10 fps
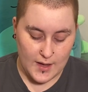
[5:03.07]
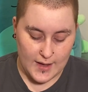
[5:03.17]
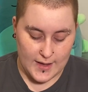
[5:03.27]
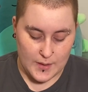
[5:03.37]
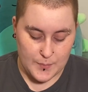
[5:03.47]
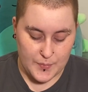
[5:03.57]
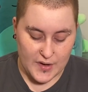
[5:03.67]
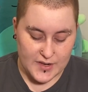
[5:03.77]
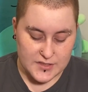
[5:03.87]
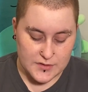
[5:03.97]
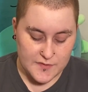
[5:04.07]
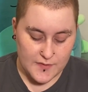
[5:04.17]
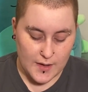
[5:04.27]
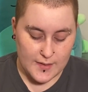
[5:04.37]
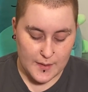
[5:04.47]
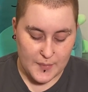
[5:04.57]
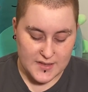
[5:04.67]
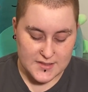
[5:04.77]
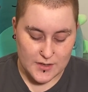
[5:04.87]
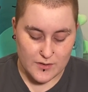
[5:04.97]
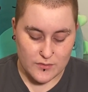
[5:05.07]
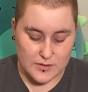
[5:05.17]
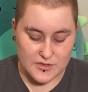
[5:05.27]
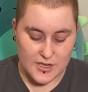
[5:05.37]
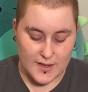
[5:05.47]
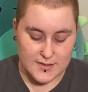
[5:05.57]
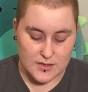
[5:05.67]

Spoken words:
But I do find that my single crochets